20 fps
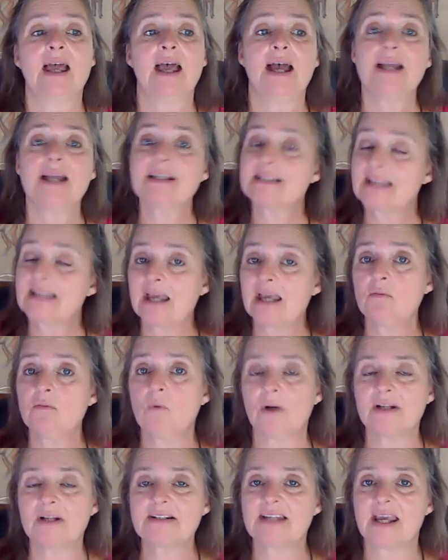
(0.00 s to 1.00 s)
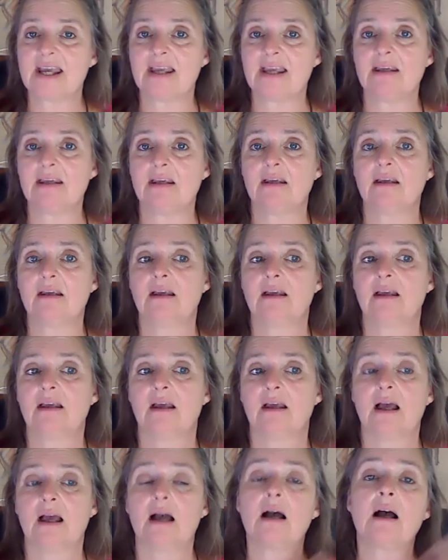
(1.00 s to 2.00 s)
And then one day,
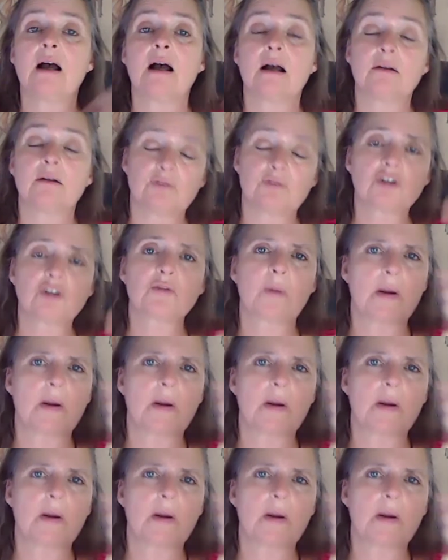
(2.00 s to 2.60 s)
Dr.